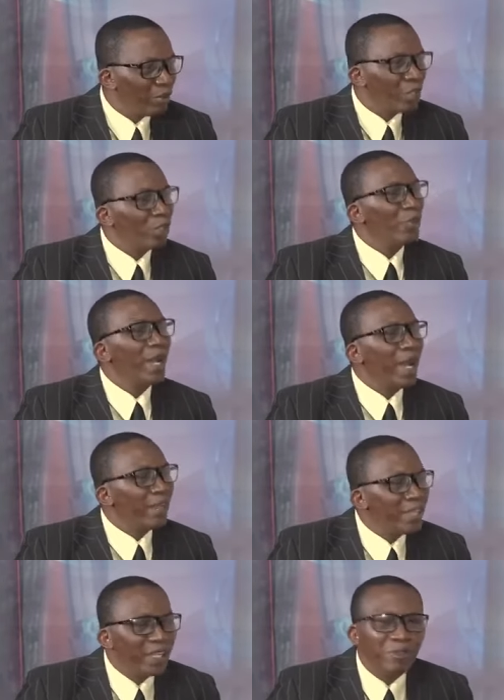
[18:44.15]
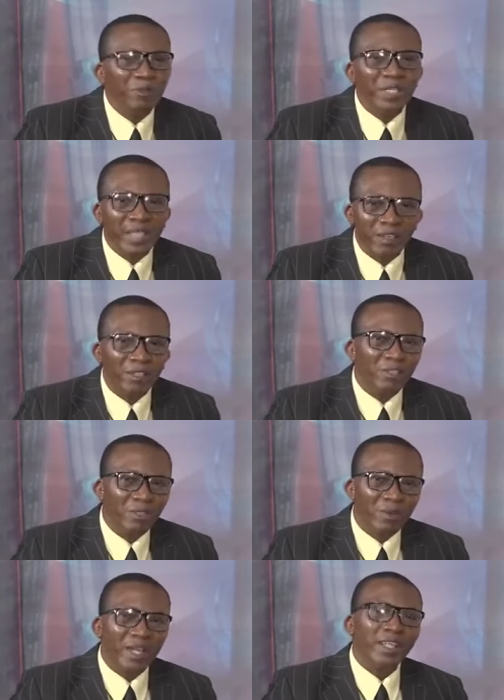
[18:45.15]
So we are out there to retell the
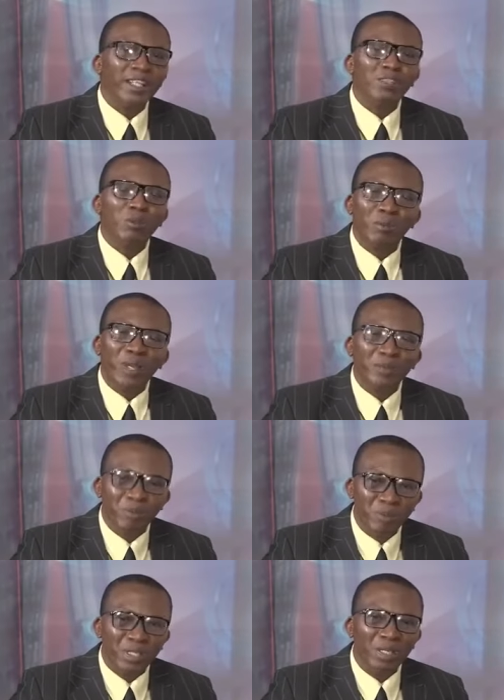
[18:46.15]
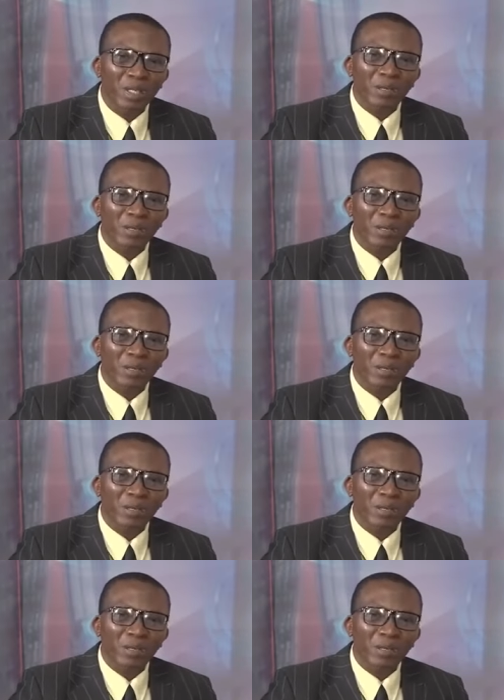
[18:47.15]
story, and that is what we are doing.